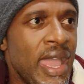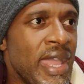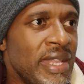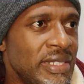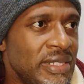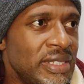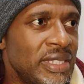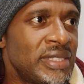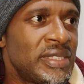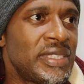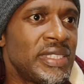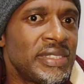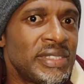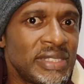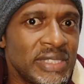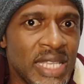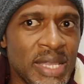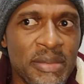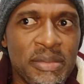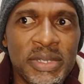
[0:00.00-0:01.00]
and it's the
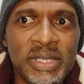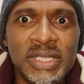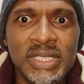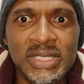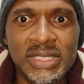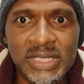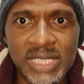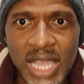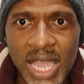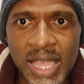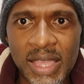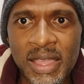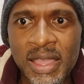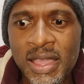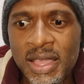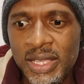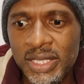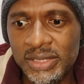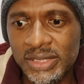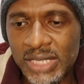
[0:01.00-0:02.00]
same with this
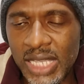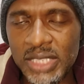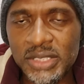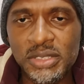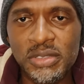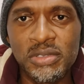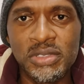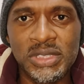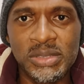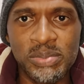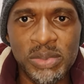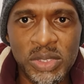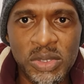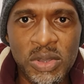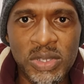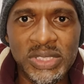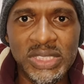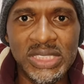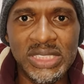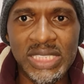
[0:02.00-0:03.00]
guy Santos
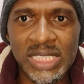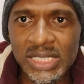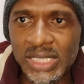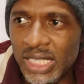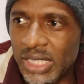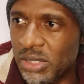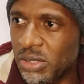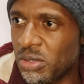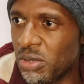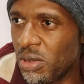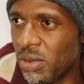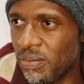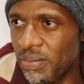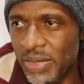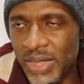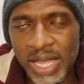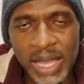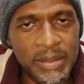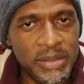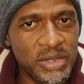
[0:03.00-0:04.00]
because he said that
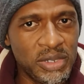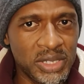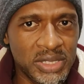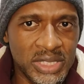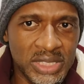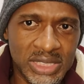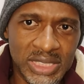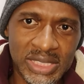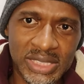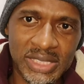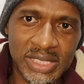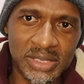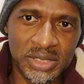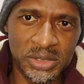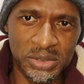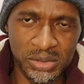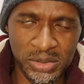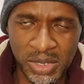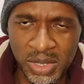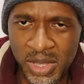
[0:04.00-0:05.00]
no, I'm not interested
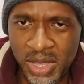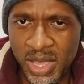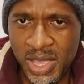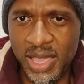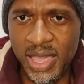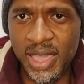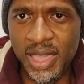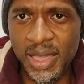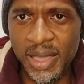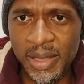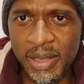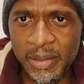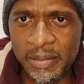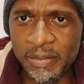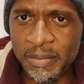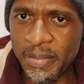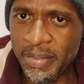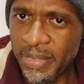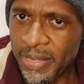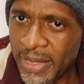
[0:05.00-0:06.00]
to.
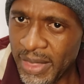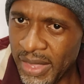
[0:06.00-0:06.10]
Uh,